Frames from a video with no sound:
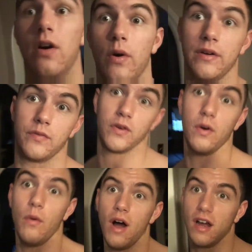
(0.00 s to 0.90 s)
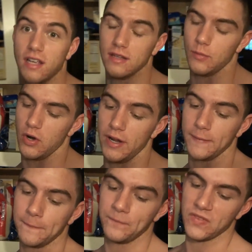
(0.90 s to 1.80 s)
going for a walk in the
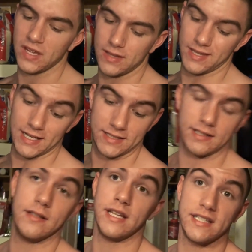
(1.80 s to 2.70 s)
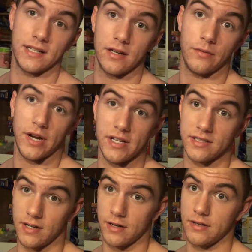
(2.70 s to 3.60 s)
morning, that's a good way to
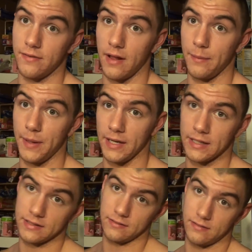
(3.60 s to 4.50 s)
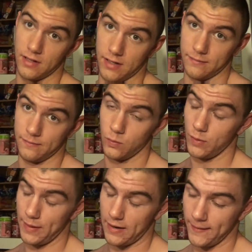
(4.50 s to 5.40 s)
start developing
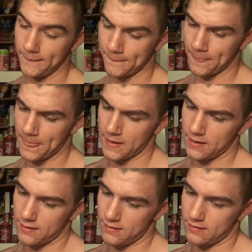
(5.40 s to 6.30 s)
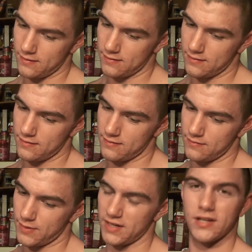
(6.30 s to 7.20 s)
willpower.
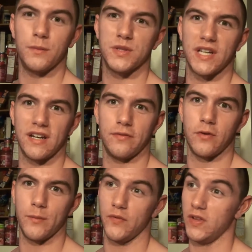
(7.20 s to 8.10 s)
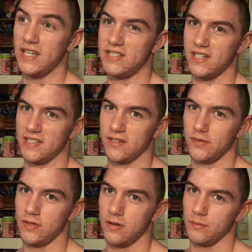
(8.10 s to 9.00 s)
But it's almost like a form of laziness if
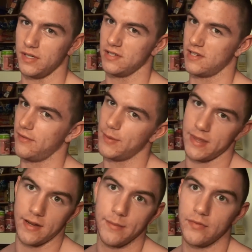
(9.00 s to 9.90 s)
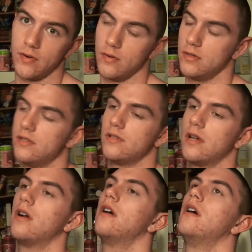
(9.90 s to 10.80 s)
you don't, because I've been there before where it's just
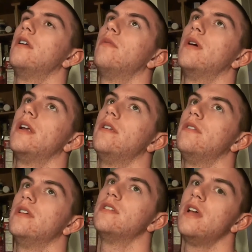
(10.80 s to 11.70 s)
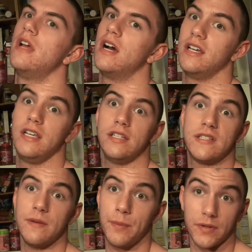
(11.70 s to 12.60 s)
like, oh, I don't want to do this.
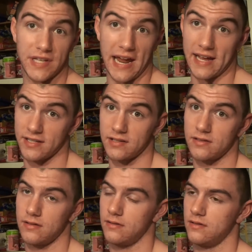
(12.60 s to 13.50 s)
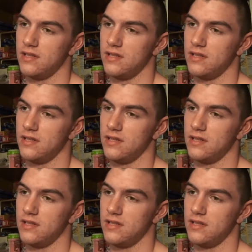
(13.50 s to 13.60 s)
Simple tasks,